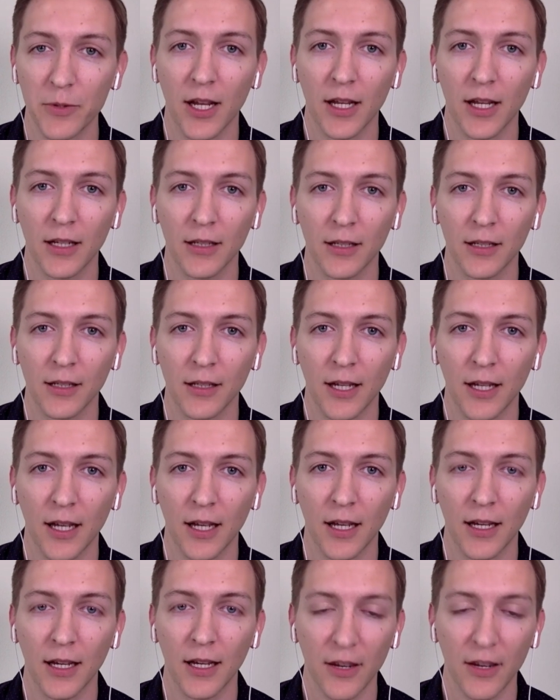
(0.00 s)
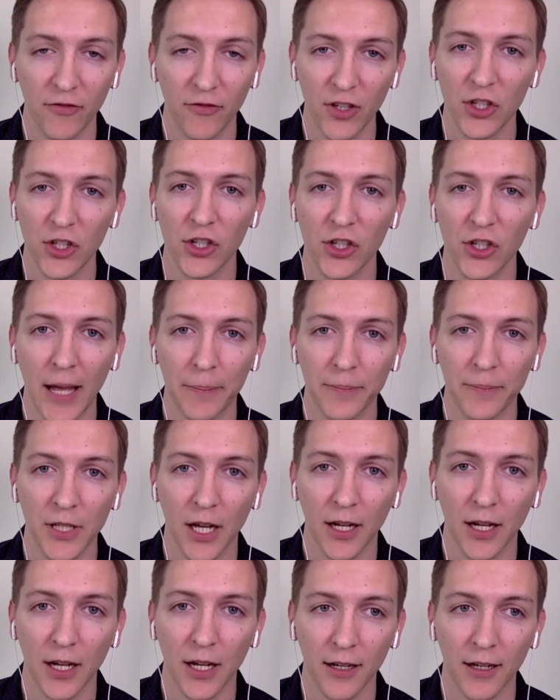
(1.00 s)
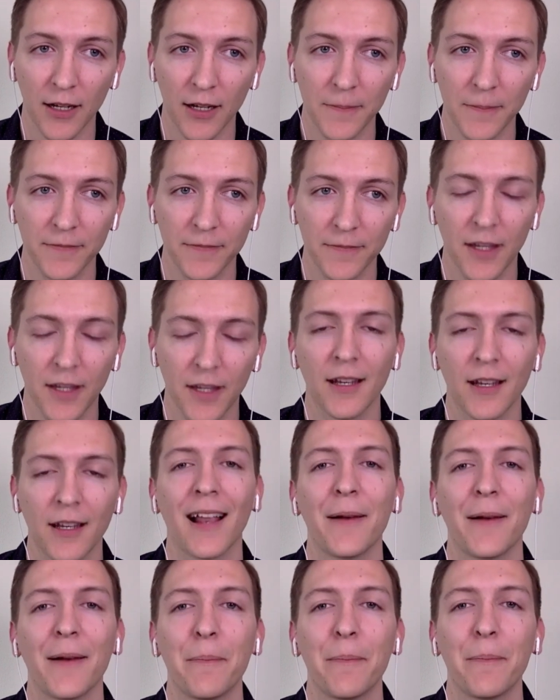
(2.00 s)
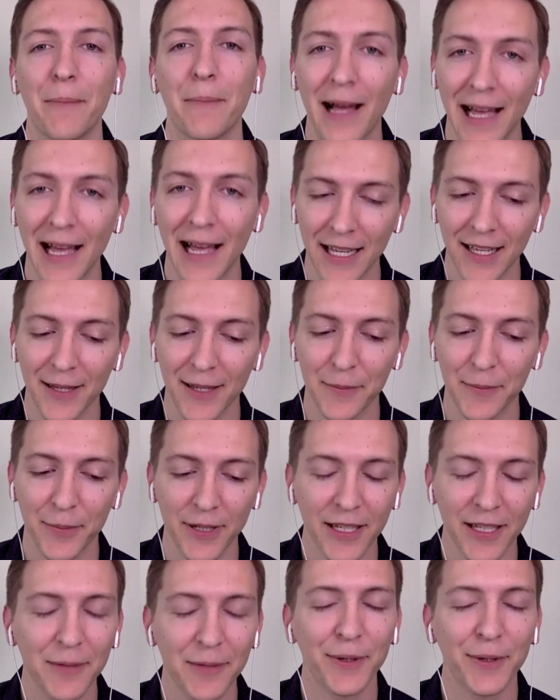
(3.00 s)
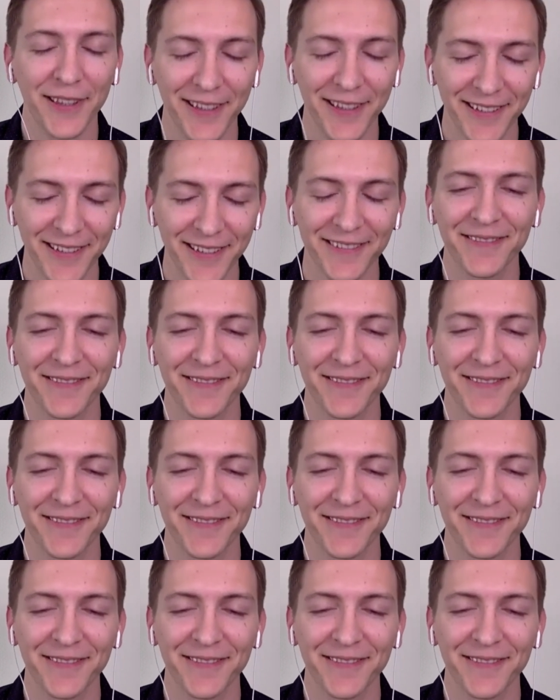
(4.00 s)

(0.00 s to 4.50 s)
website, InVisionApp.com. Not my company, but